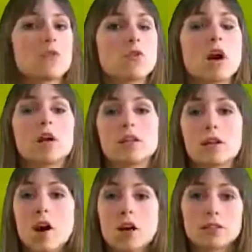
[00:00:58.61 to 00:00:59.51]
They're not going to
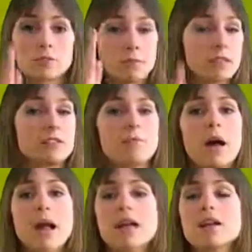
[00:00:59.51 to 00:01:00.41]
cause a big
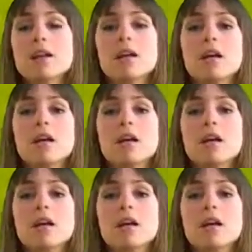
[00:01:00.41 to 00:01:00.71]
spike.